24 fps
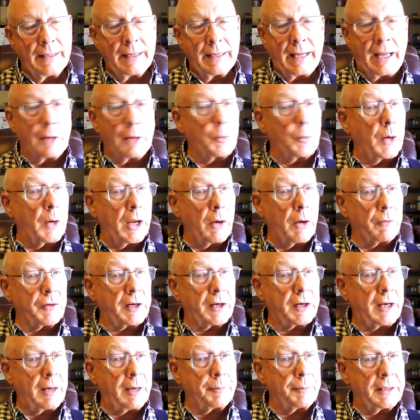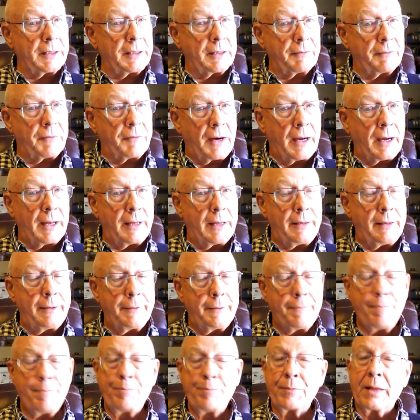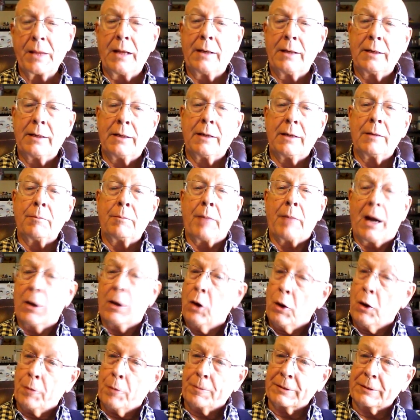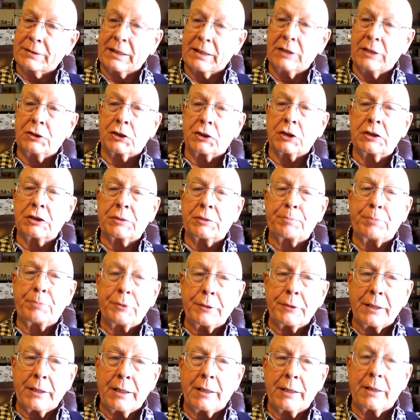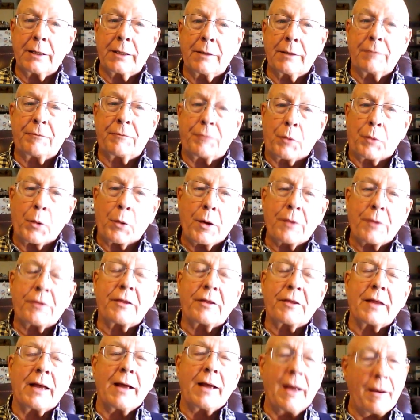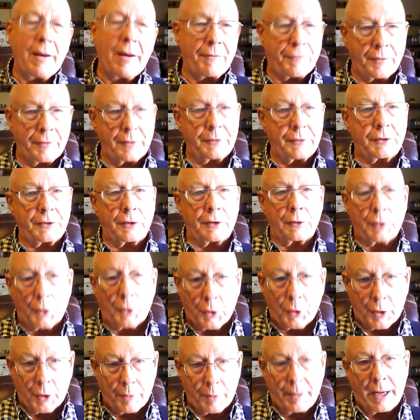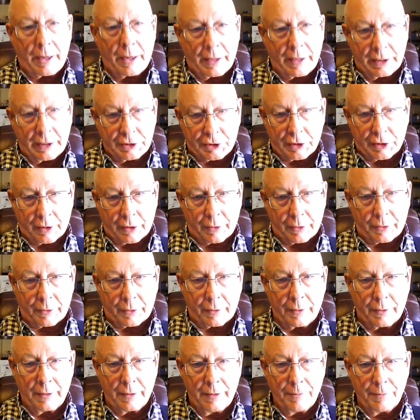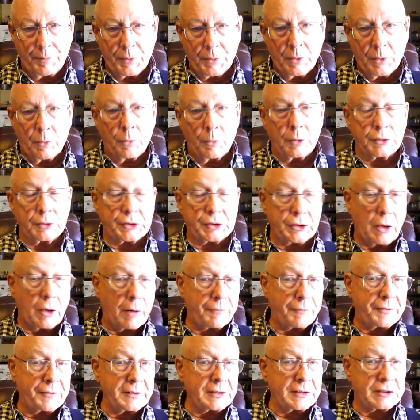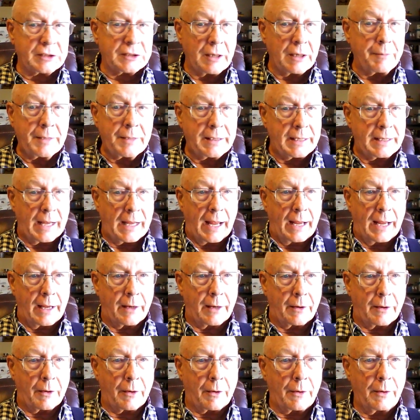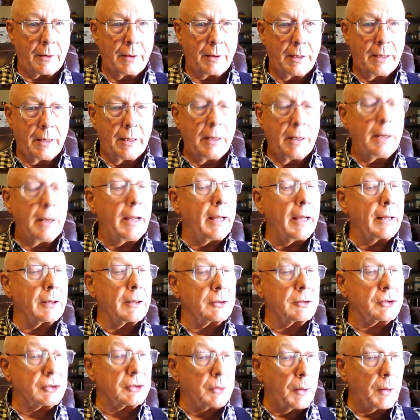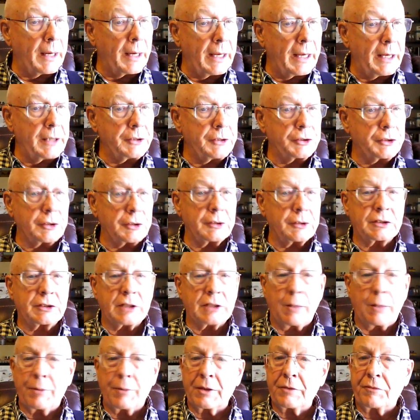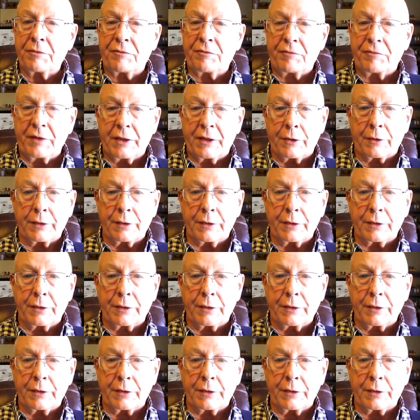Can we overcome the divide? My hope is that just putting forth the effort to learn about each other will soften some of the anger and assuage some of the fear.